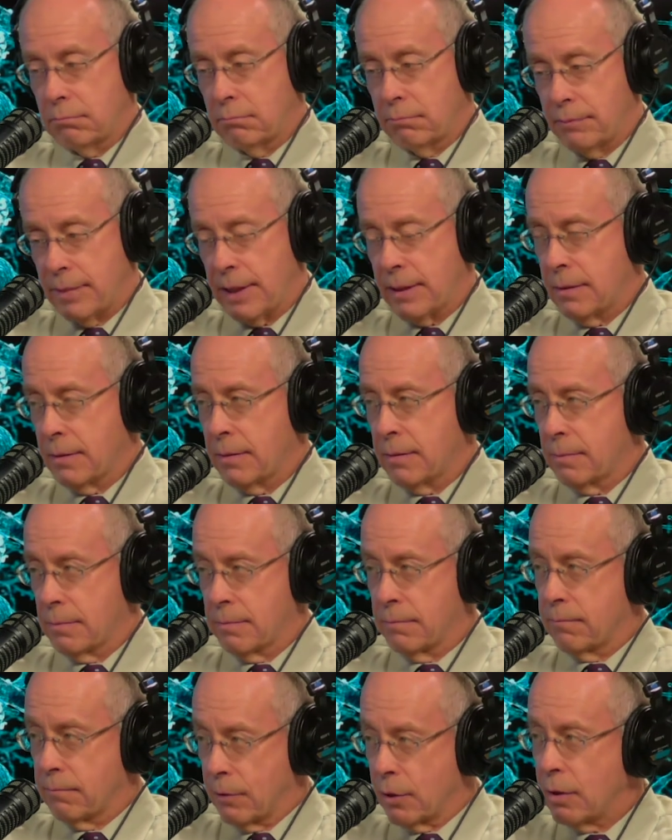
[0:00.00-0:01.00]
that's
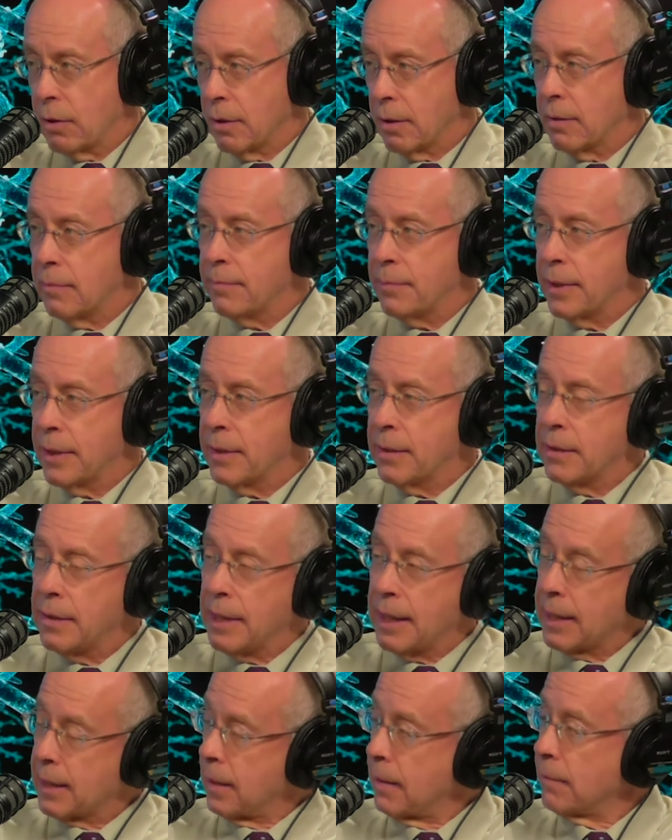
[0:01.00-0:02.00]
good, but
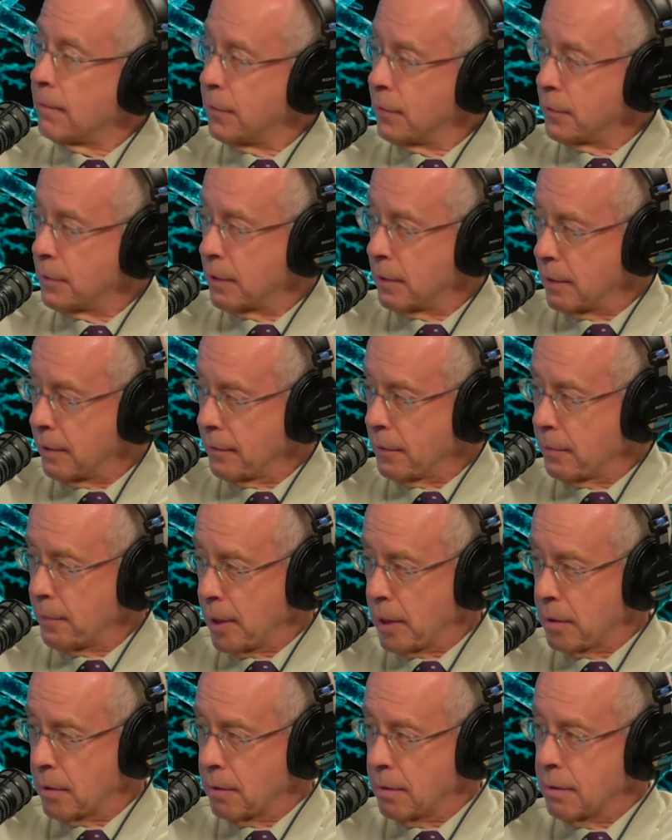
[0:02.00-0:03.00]
not helpful to living
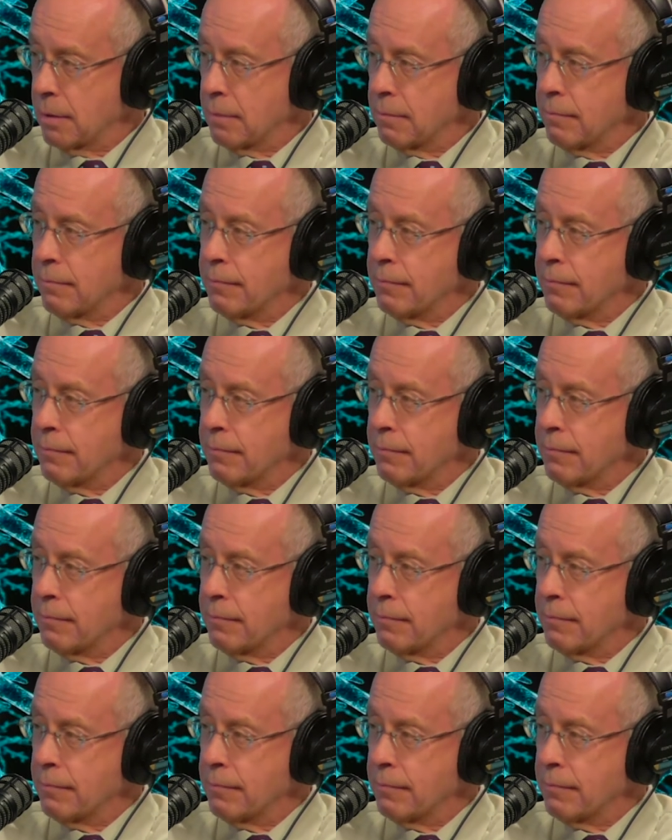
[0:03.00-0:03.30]
patients.